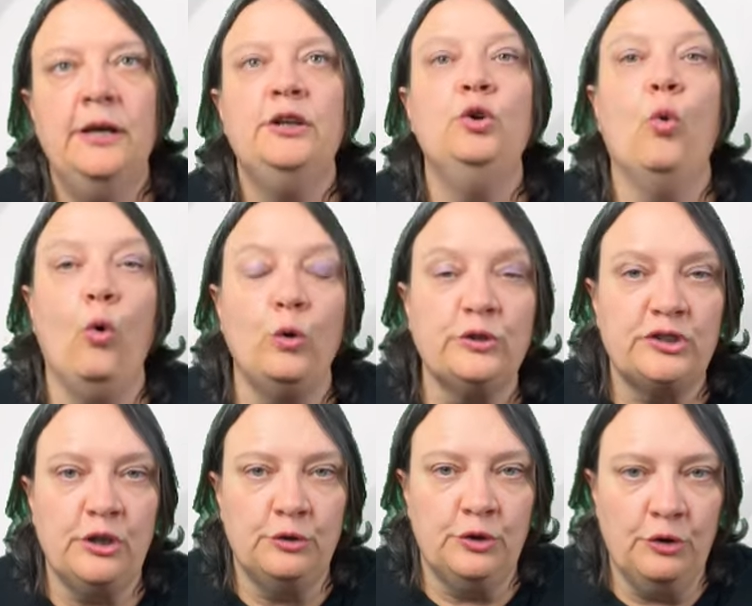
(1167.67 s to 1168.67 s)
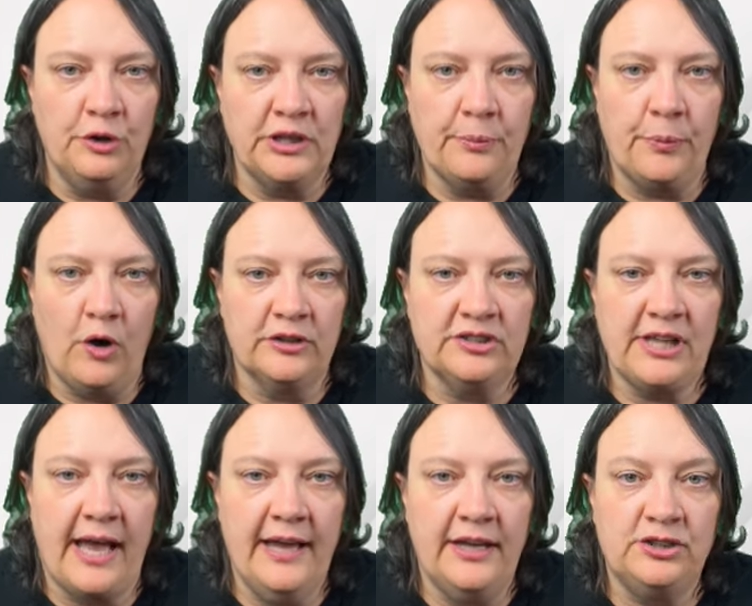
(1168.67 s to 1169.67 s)
You also, during the Bronze
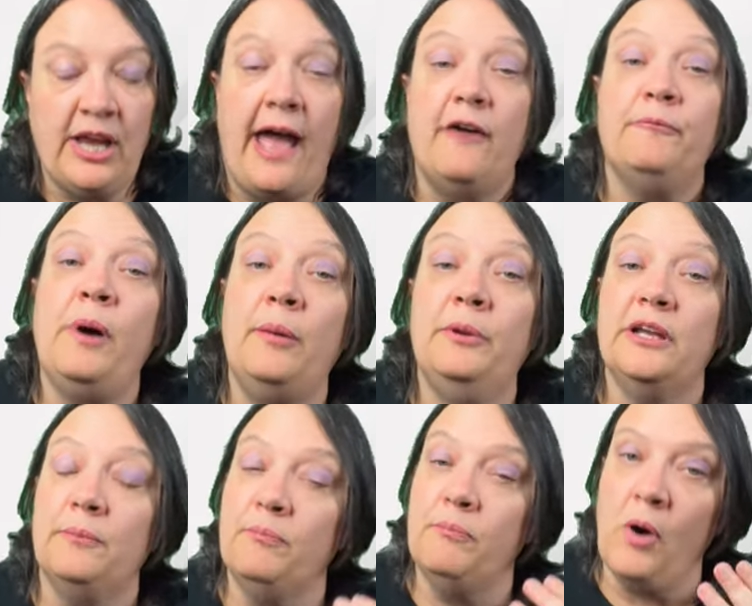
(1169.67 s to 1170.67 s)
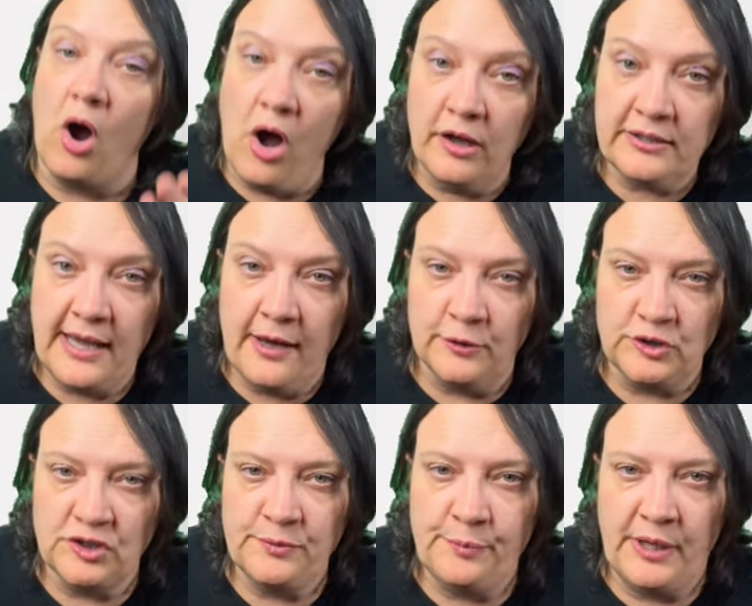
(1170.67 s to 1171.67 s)
Age, have public
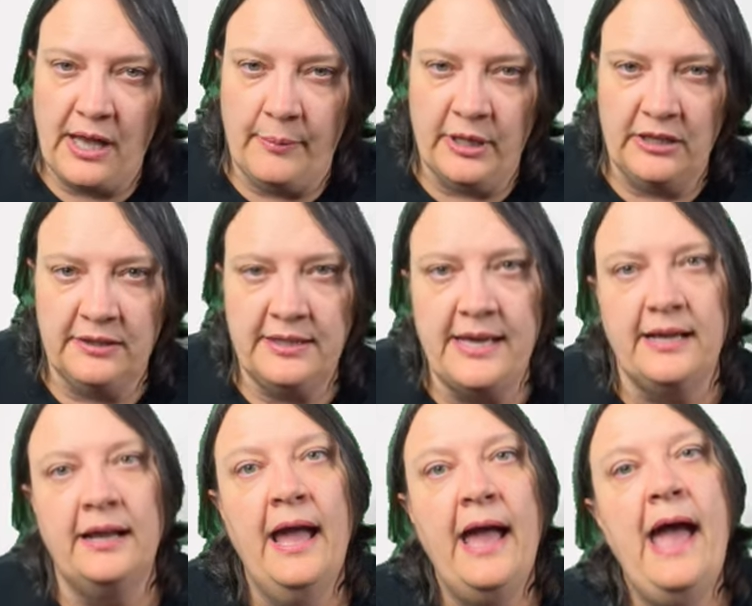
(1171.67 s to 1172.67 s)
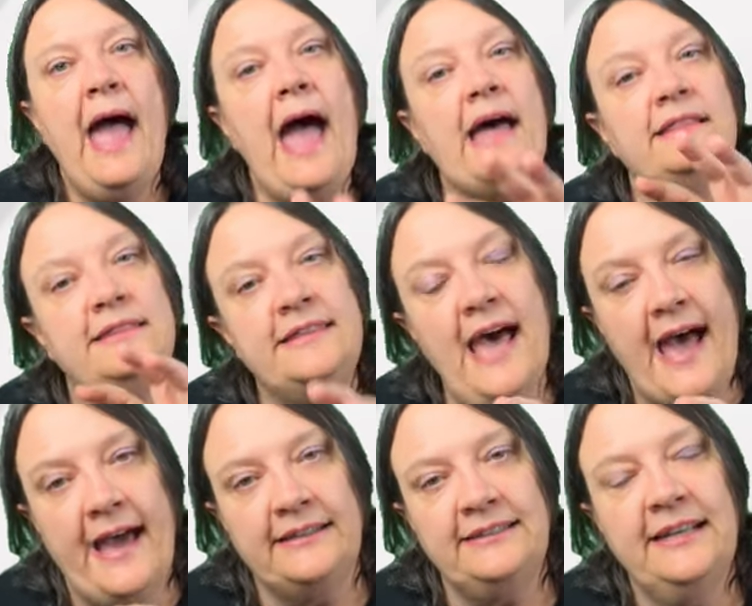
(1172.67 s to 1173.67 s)
bathhouses becoming a thing, and
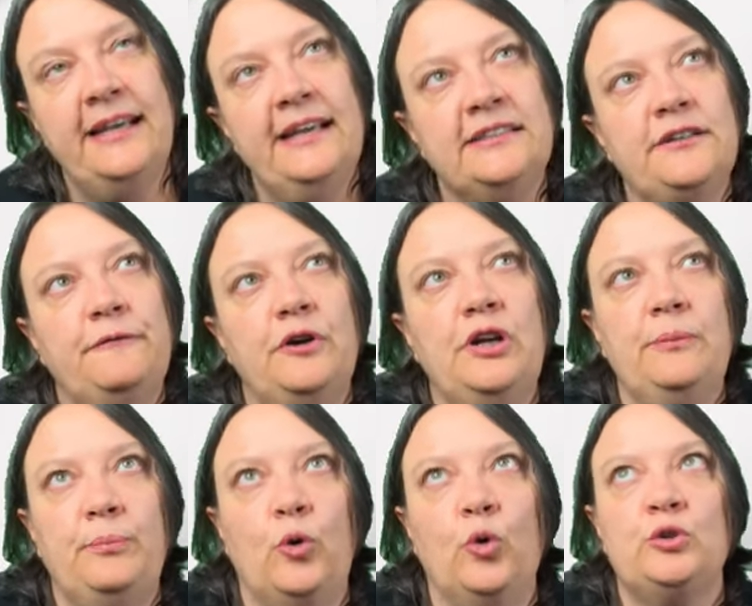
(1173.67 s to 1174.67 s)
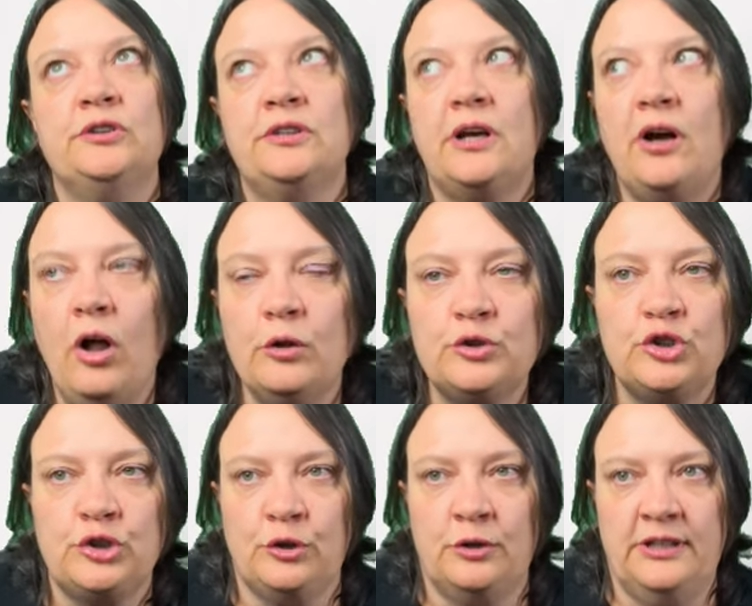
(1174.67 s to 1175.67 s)
that is a very important
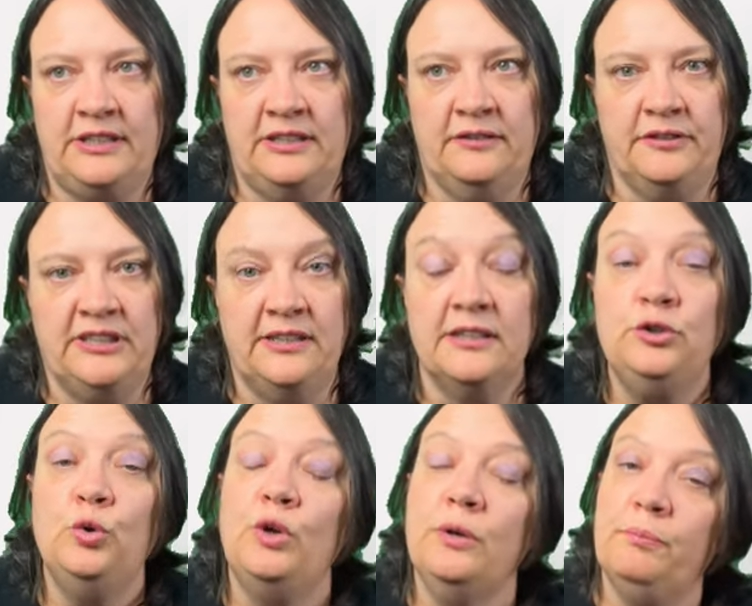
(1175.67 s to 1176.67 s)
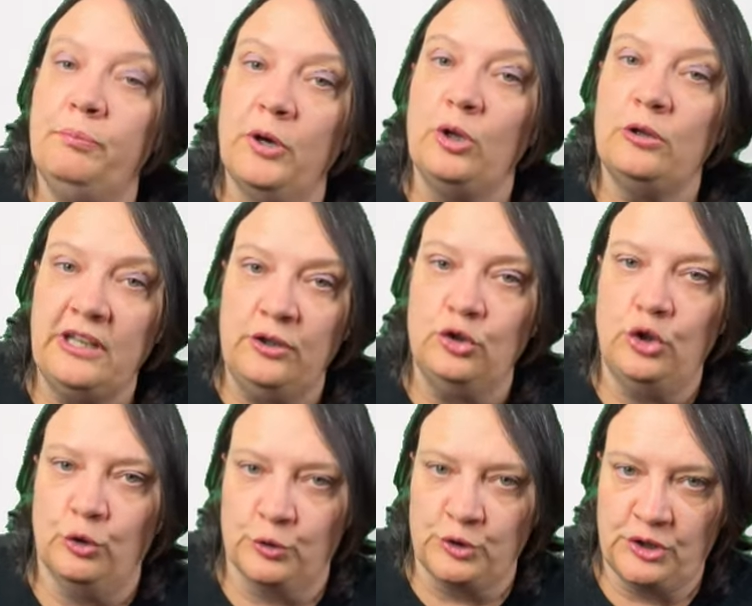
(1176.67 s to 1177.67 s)
cultural activity that you can build into
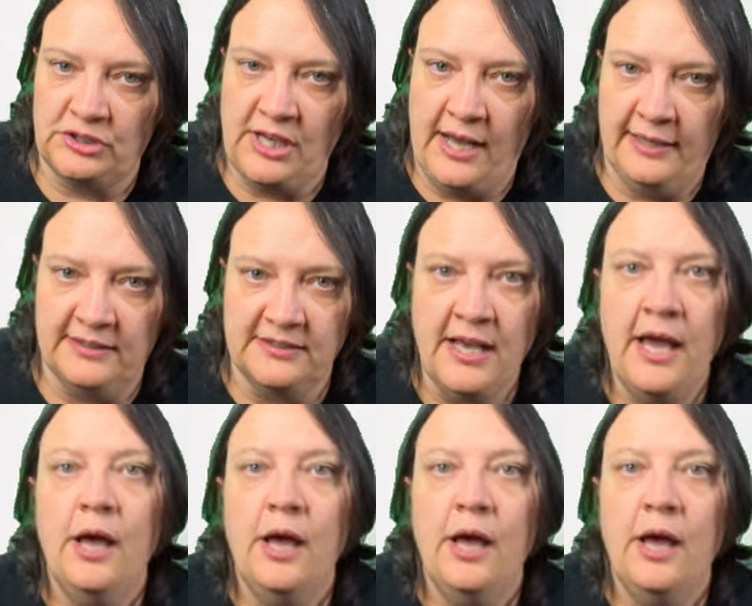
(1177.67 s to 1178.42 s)
your societies.